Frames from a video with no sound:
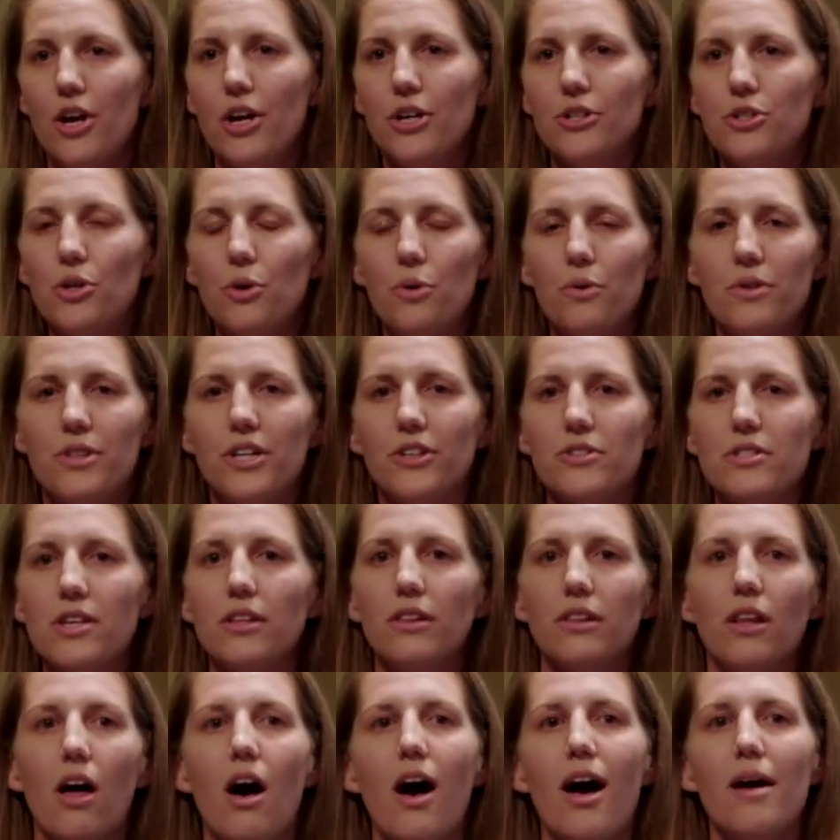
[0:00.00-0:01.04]
So there's a
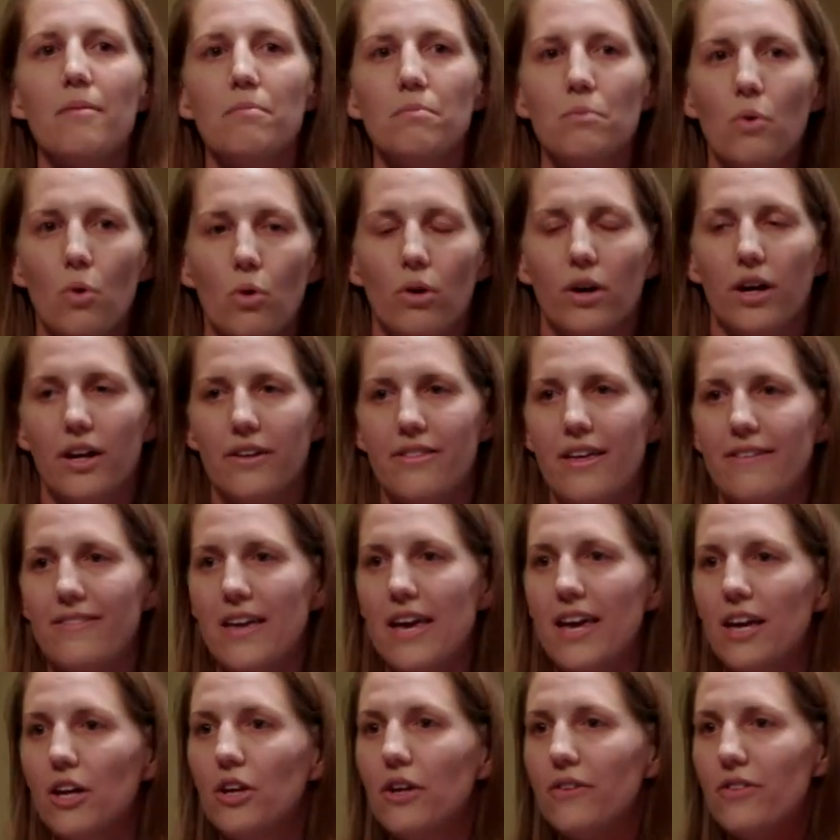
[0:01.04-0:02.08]
lot more that
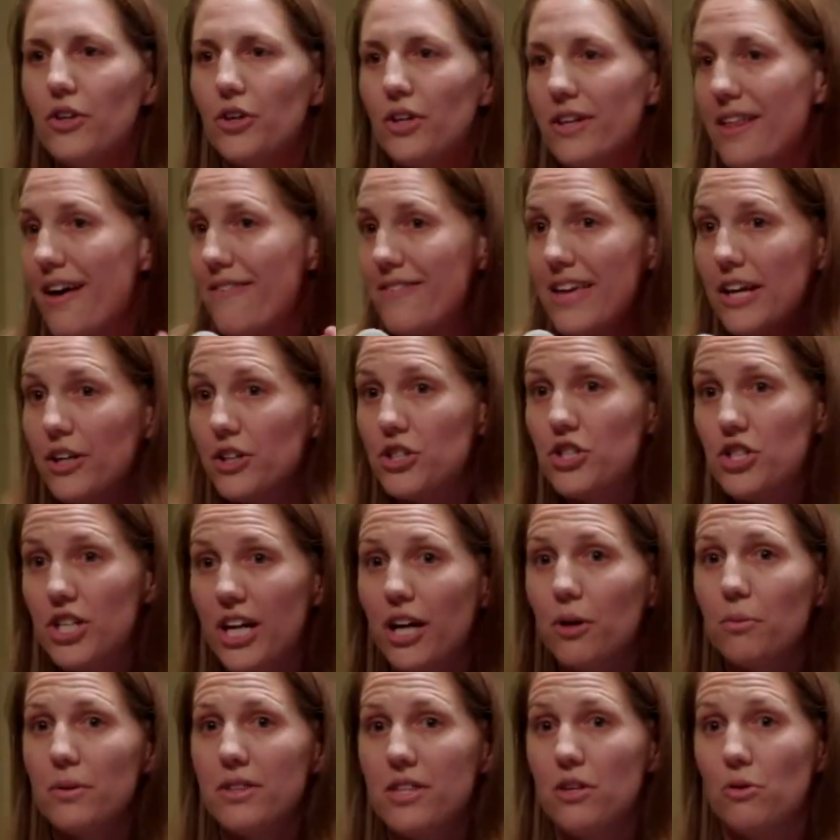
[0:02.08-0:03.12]
they could
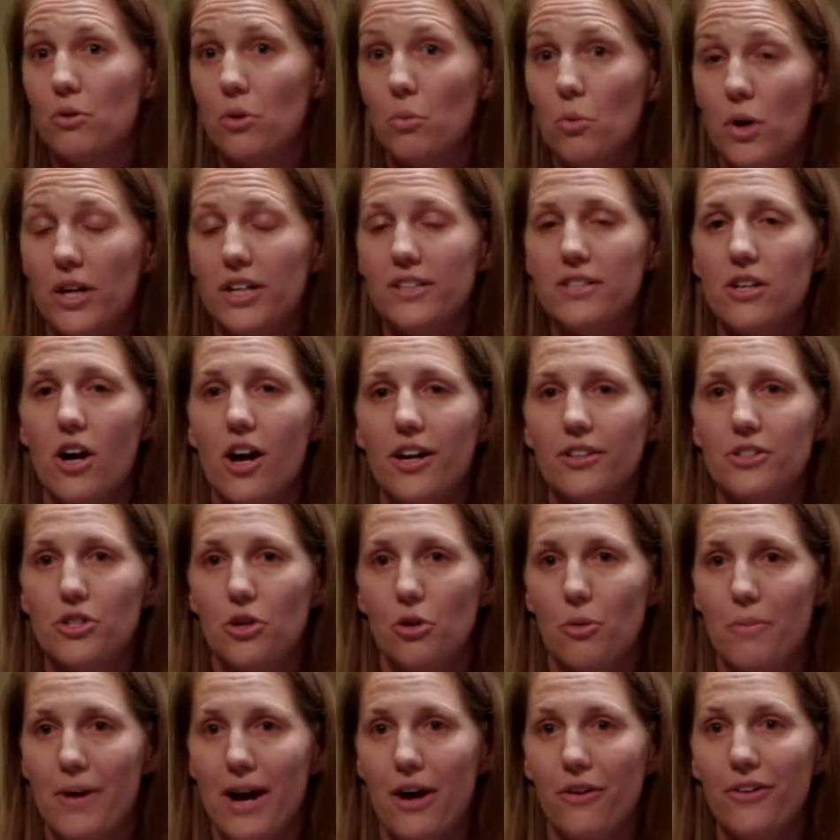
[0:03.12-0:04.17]
share with you and want to talk to
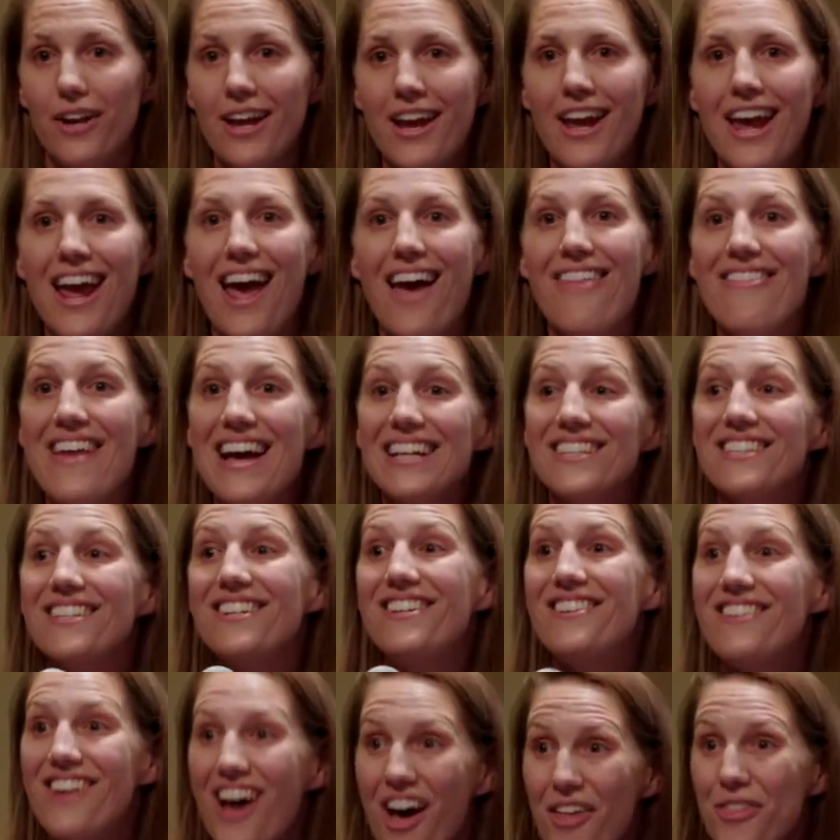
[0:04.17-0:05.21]
you about. And that's
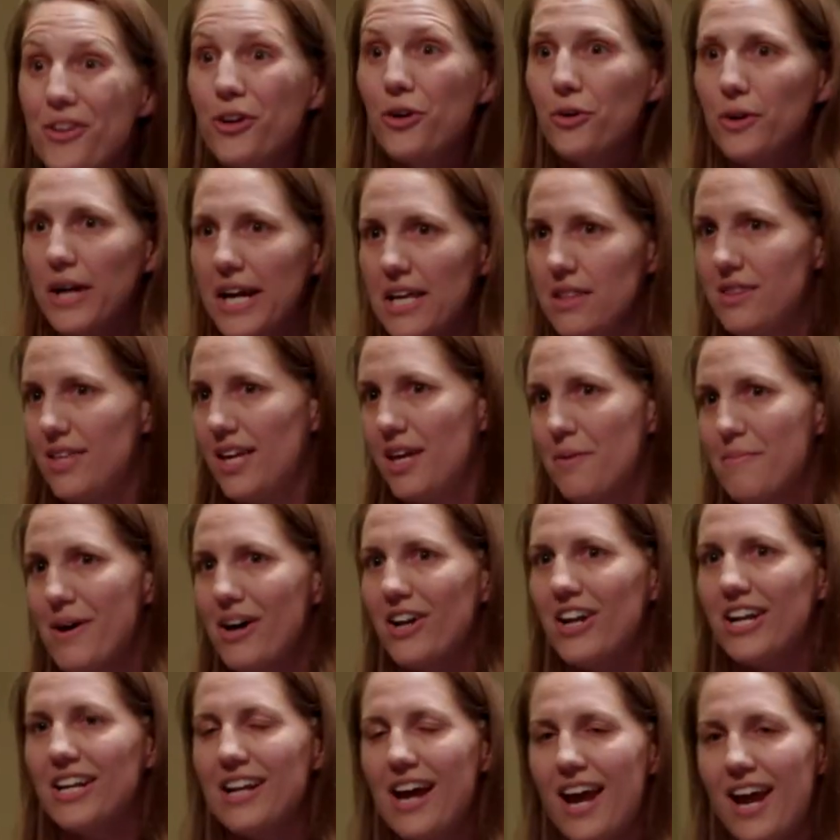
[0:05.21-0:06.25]
another great thing
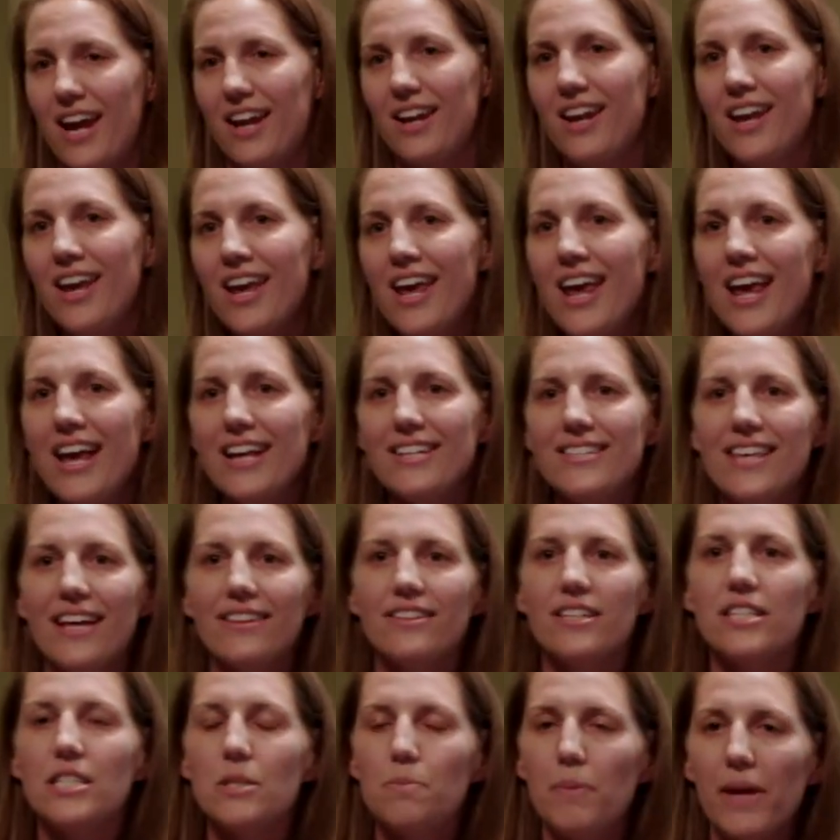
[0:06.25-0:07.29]
about Ignite, is that
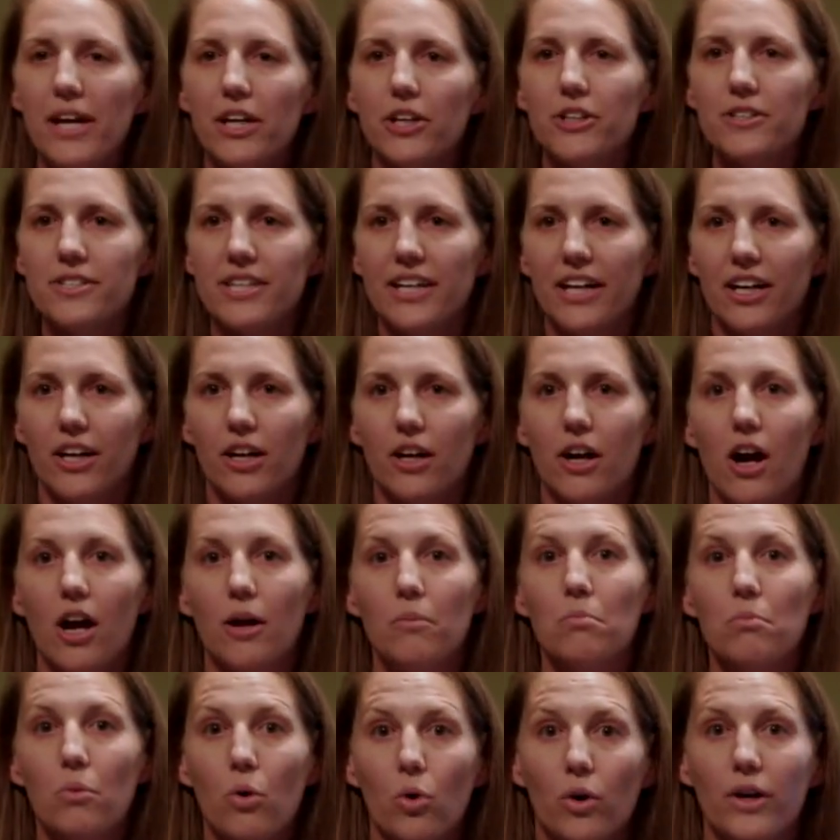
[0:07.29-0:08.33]
the speakers here are
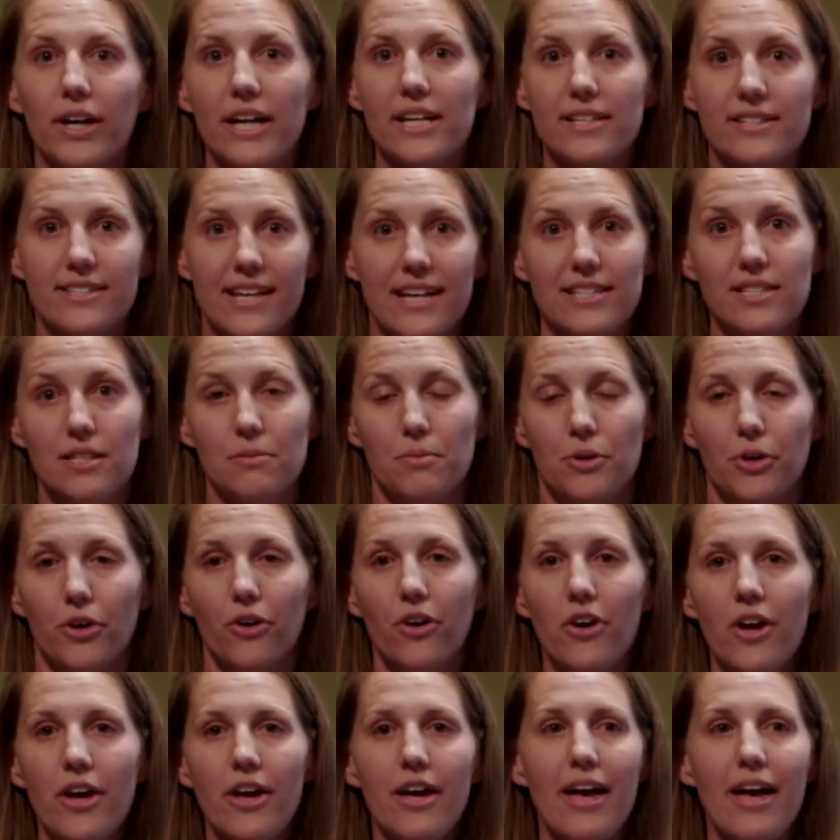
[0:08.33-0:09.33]
more accessible.